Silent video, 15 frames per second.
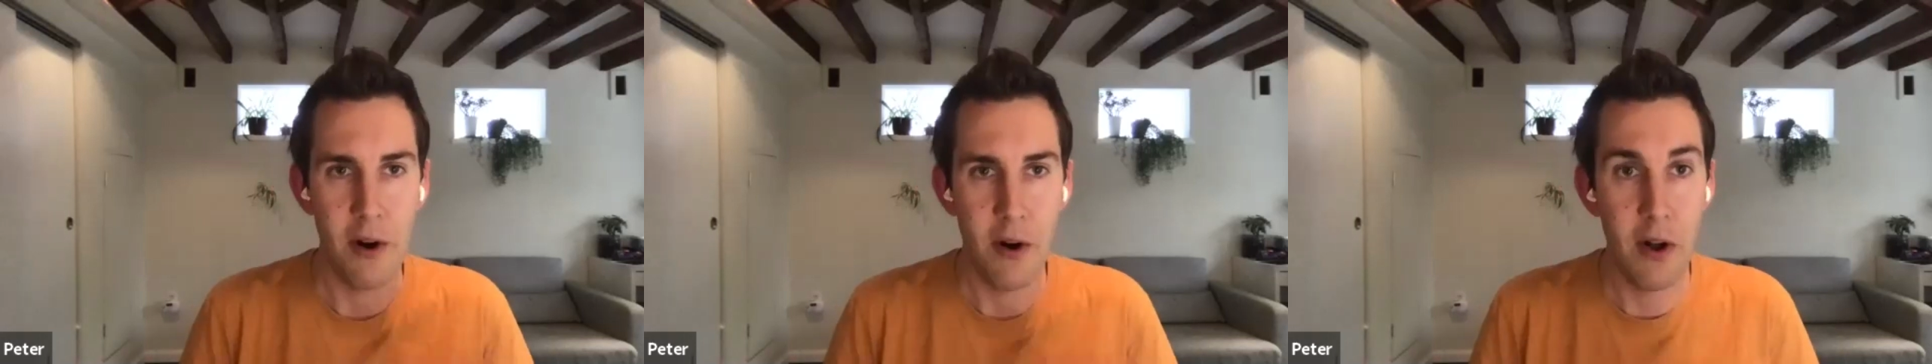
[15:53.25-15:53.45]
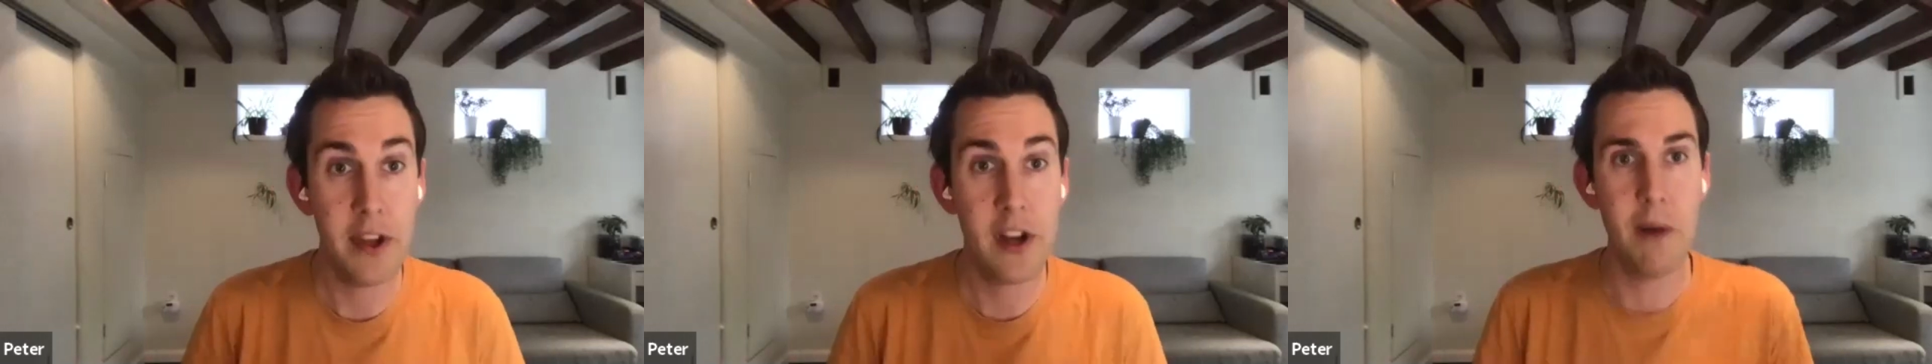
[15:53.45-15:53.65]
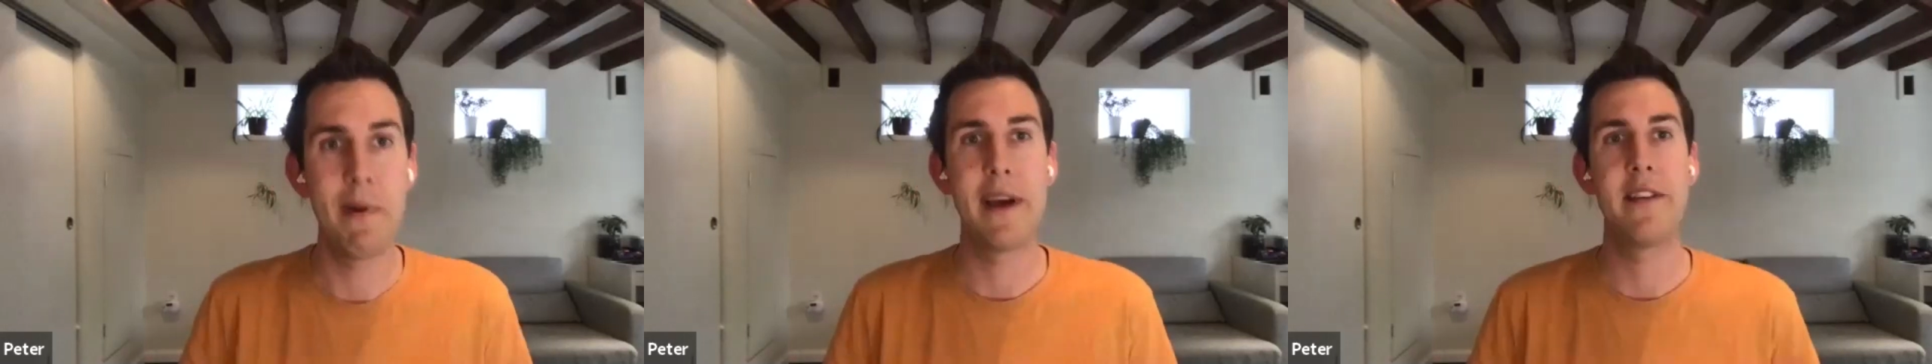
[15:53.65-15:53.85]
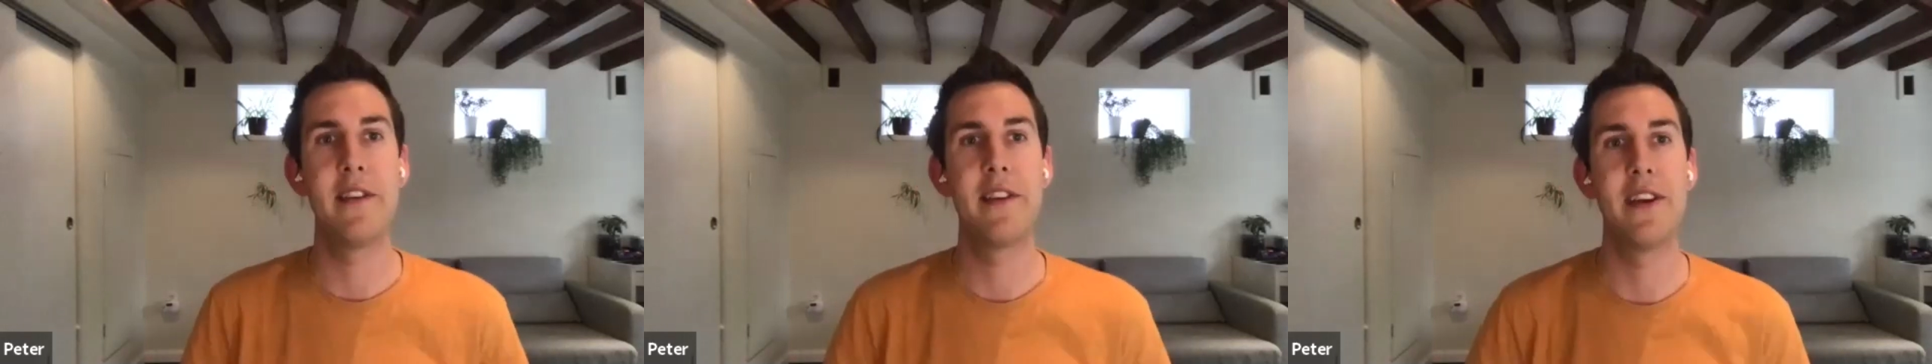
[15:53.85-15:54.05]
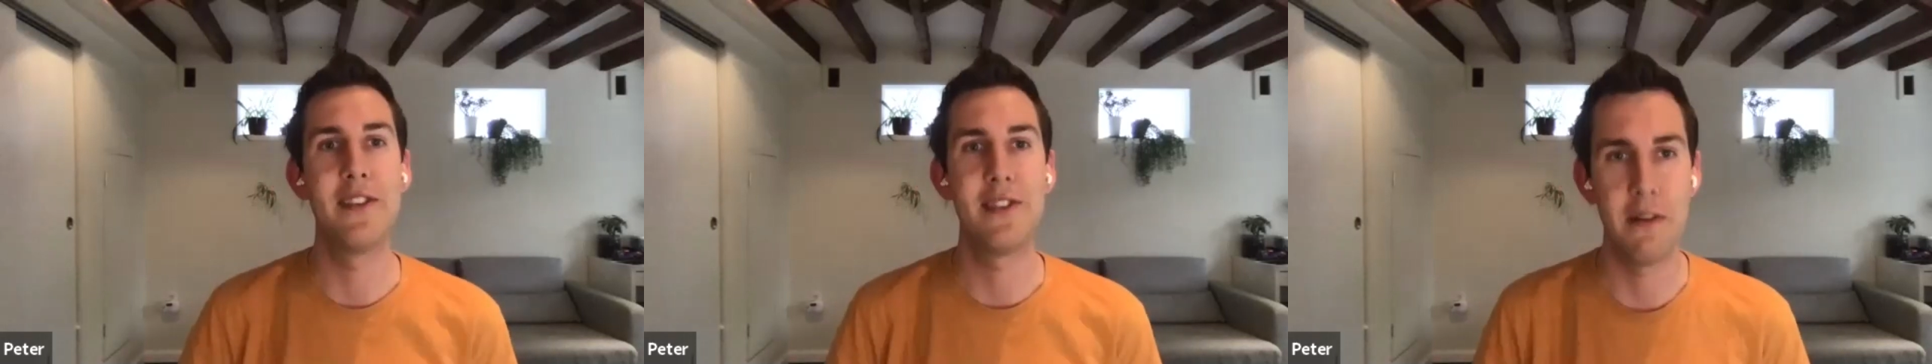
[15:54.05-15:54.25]
all the
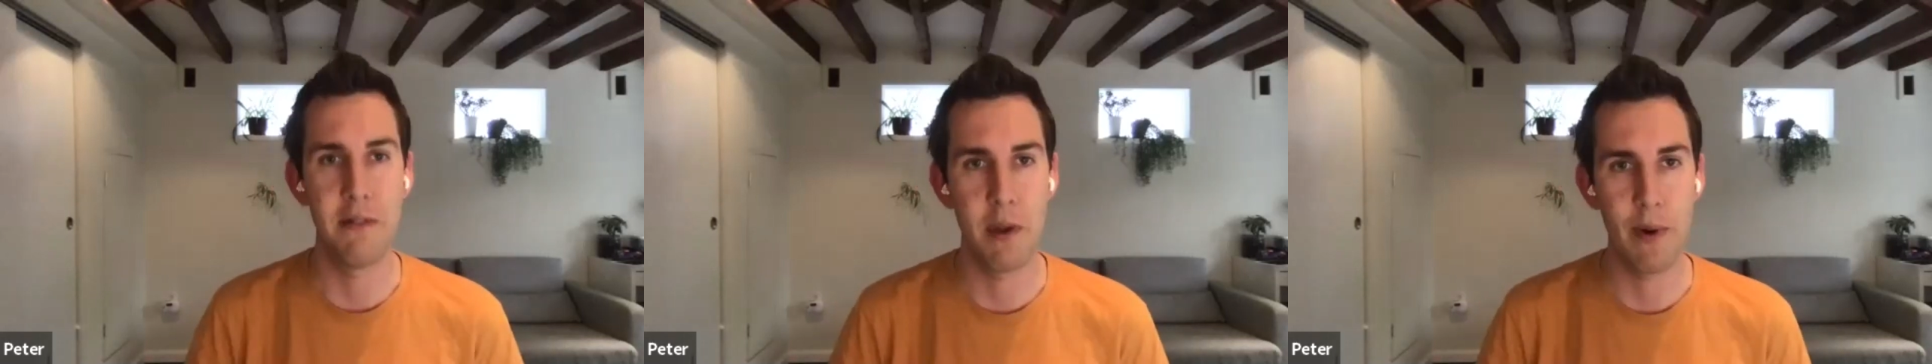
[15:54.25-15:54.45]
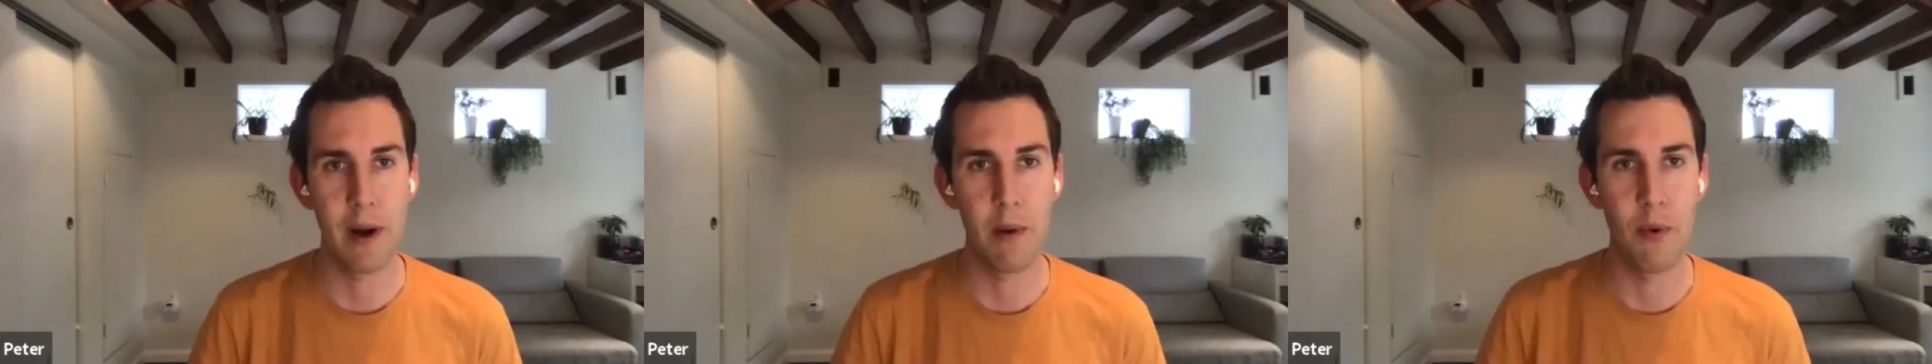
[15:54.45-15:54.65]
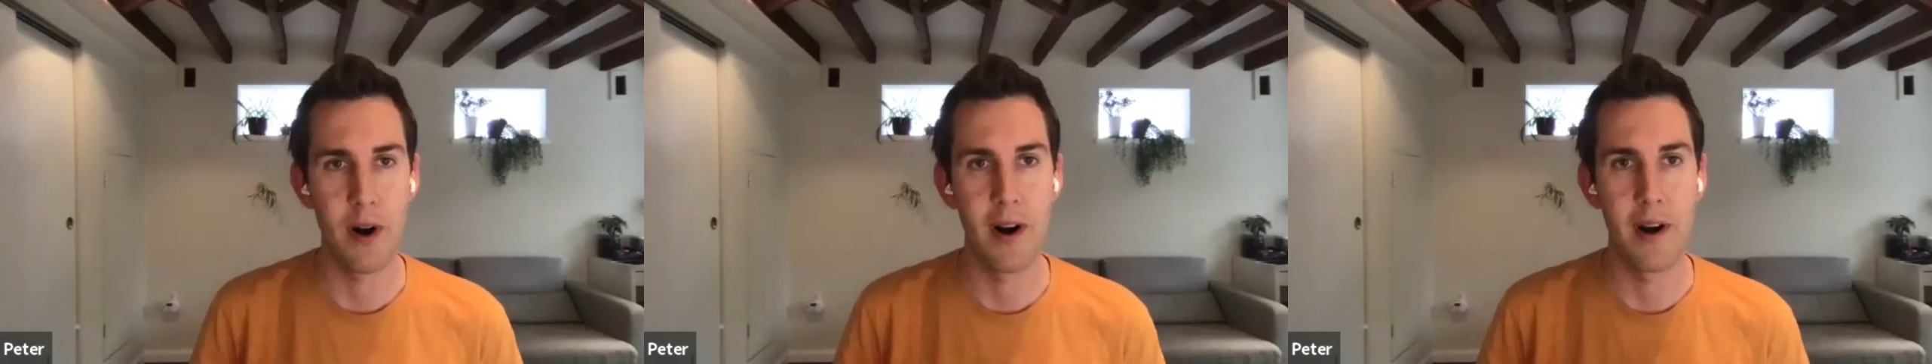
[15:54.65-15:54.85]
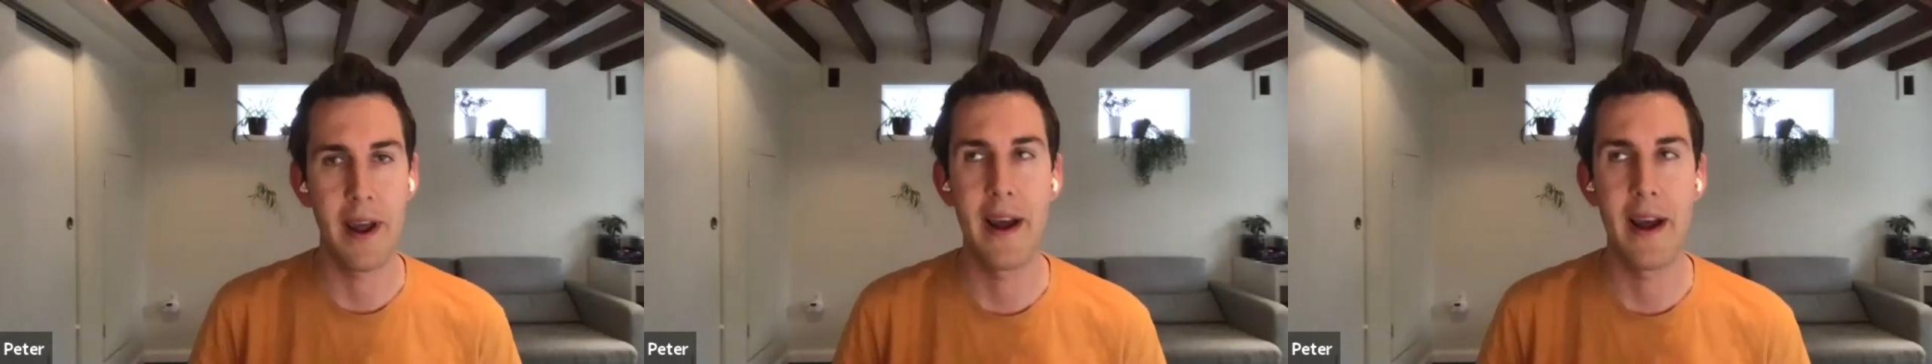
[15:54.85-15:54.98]
complexities of the real world.